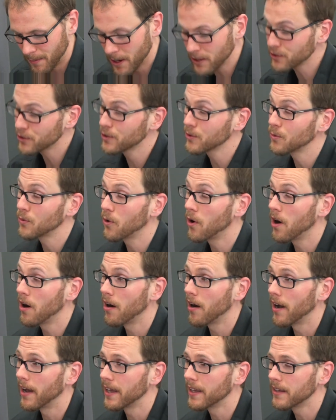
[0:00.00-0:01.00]
not sure
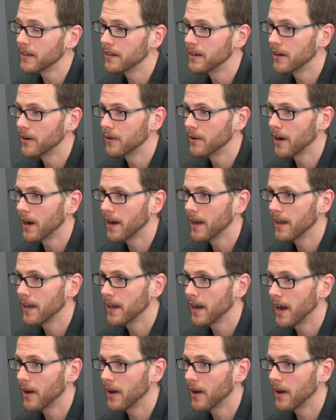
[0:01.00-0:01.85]
why, you know, I,